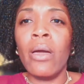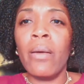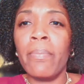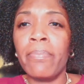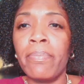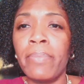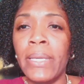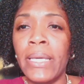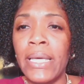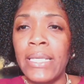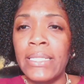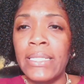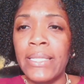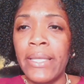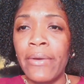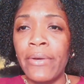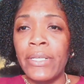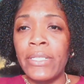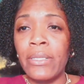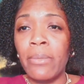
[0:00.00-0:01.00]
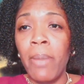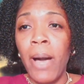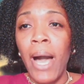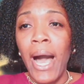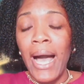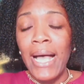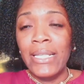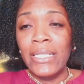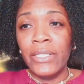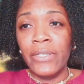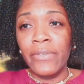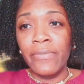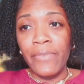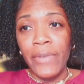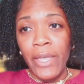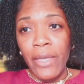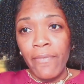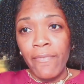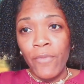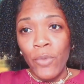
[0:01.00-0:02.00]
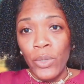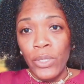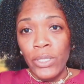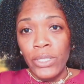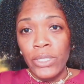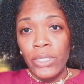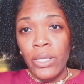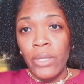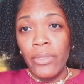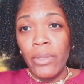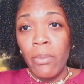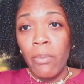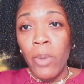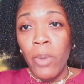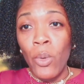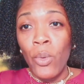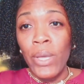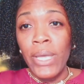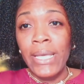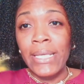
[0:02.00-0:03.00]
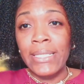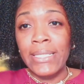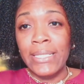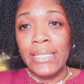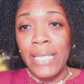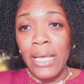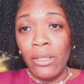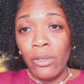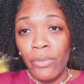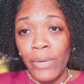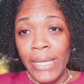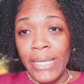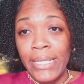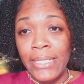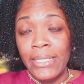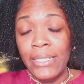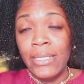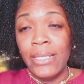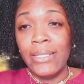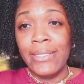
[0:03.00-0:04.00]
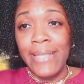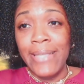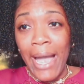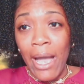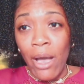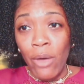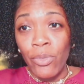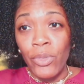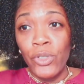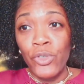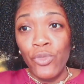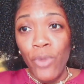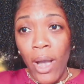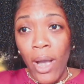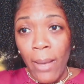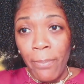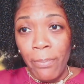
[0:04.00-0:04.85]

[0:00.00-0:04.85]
Because there is a positive net force, the boat accelerates down the drop.